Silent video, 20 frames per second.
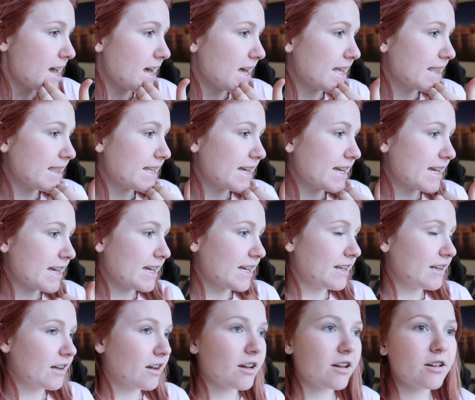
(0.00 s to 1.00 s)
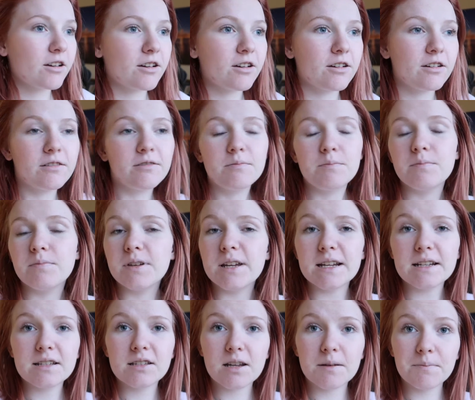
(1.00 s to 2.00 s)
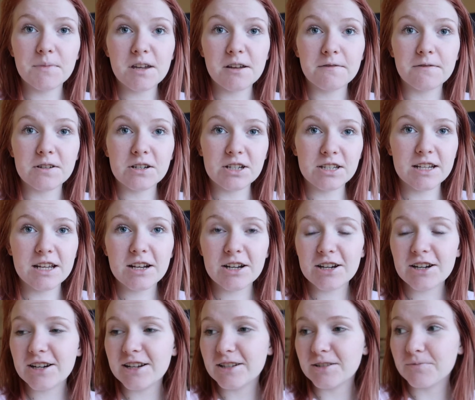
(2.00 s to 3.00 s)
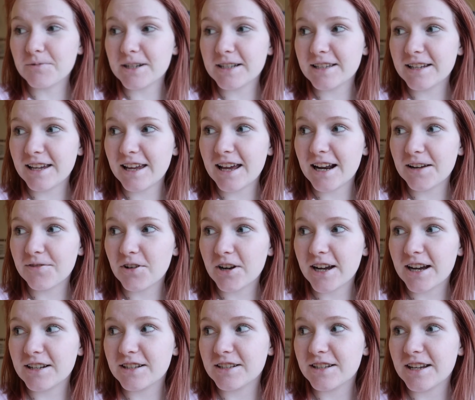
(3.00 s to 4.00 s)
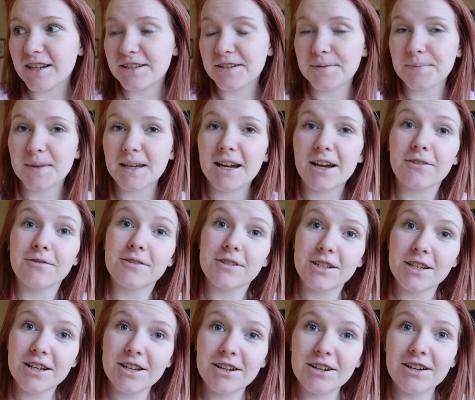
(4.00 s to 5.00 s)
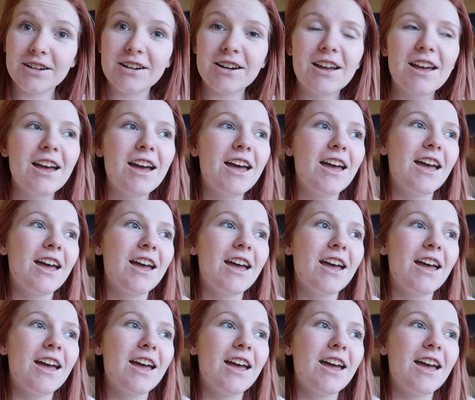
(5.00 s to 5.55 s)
And then get something for dinner, because once again, I forgot to take something out for dinner.